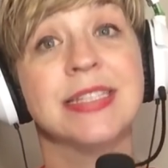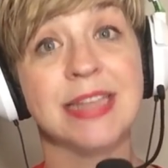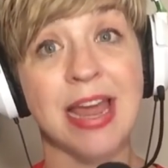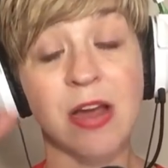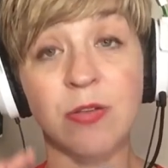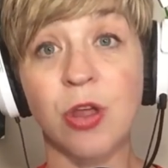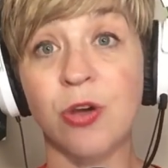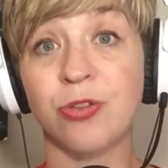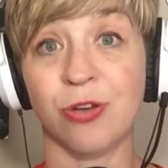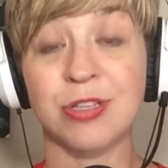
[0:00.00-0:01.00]

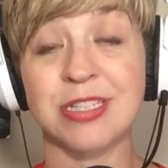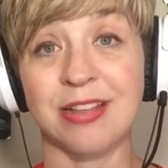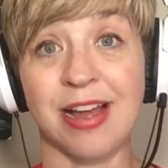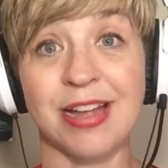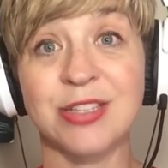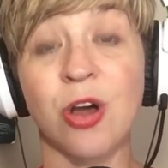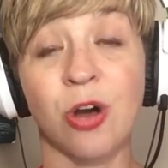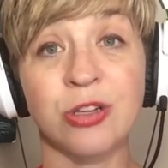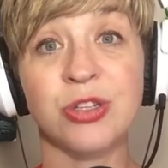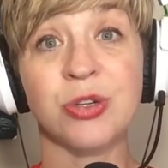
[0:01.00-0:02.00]
download those slides
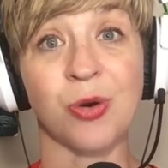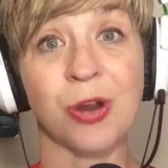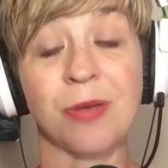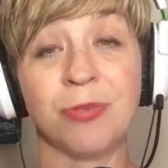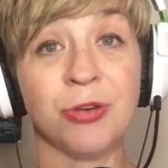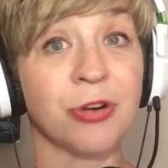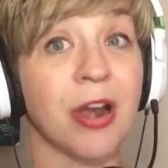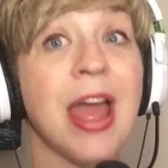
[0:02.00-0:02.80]
onto your computer.